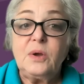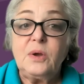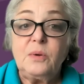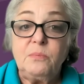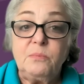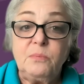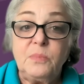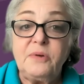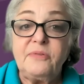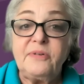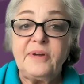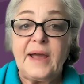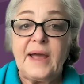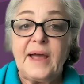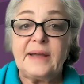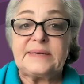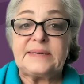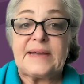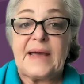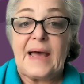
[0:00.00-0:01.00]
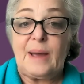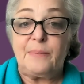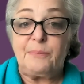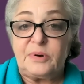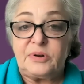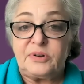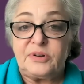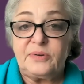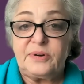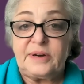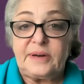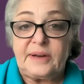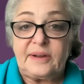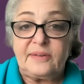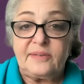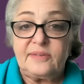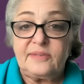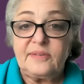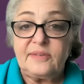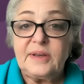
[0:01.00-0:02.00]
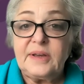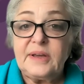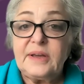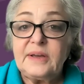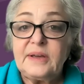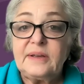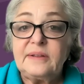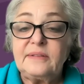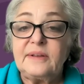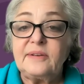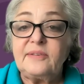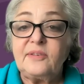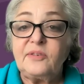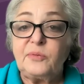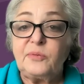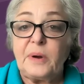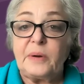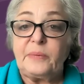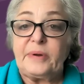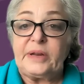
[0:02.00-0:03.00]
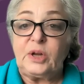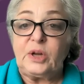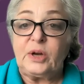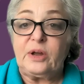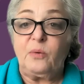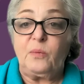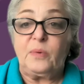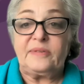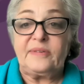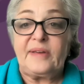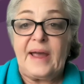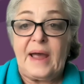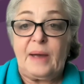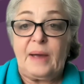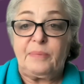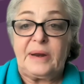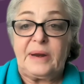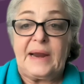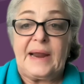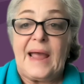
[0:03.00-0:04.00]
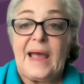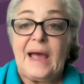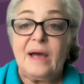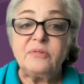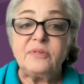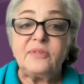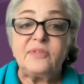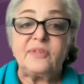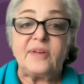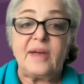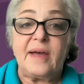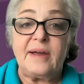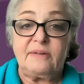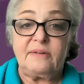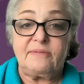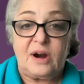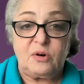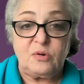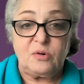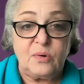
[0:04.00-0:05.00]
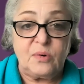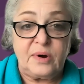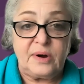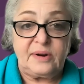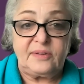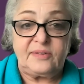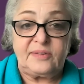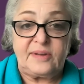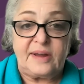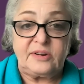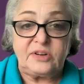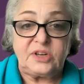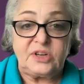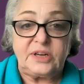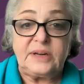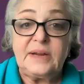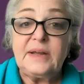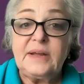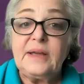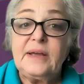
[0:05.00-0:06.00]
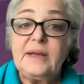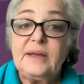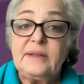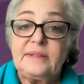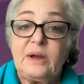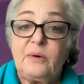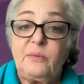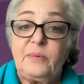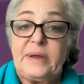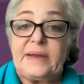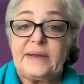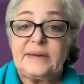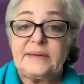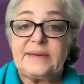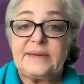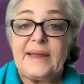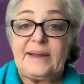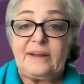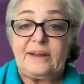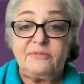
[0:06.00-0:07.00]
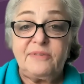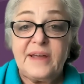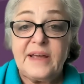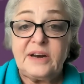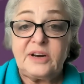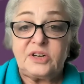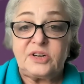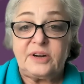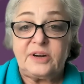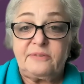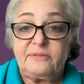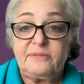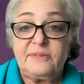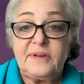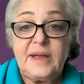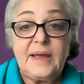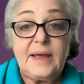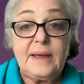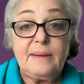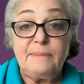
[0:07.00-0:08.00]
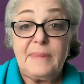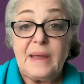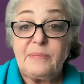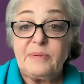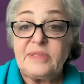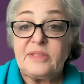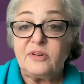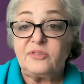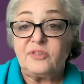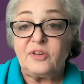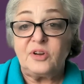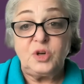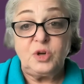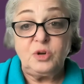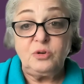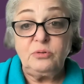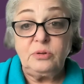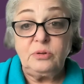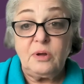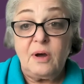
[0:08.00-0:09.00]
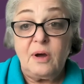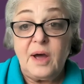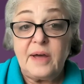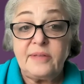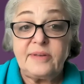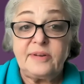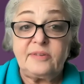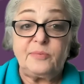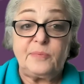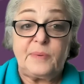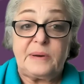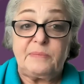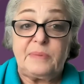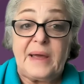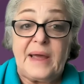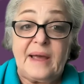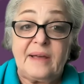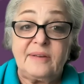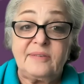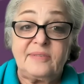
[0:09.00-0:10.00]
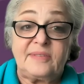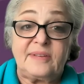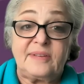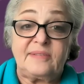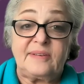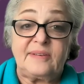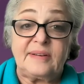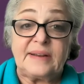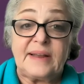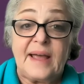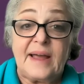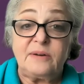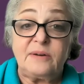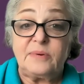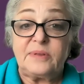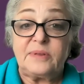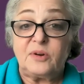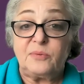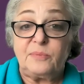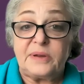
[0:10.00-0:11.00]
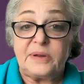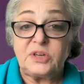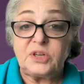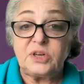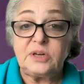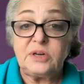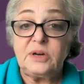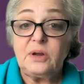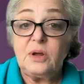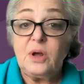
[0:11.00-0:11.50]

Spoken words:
Moving on to opportunities. This is where we look at what's happening outside of our organization that we can take advantage of. Maybe there's a new law that's been passed that's in line with our mission,